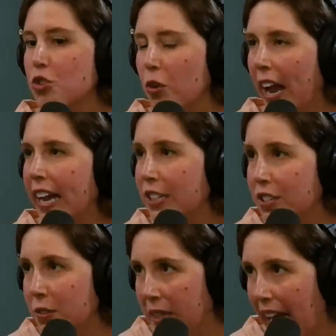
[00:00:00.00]
Trying
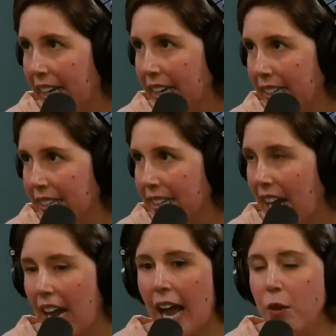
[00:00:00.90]
to get it,
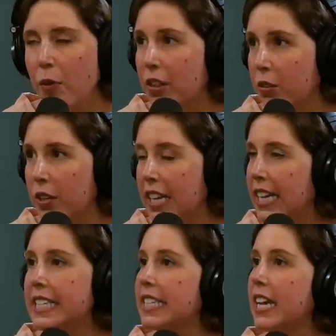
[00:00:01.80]
it's, I went through
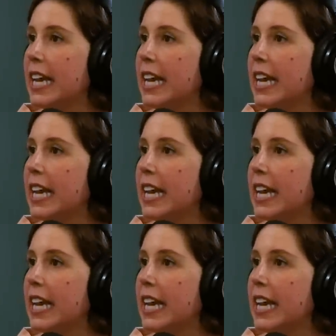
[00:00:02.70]
it's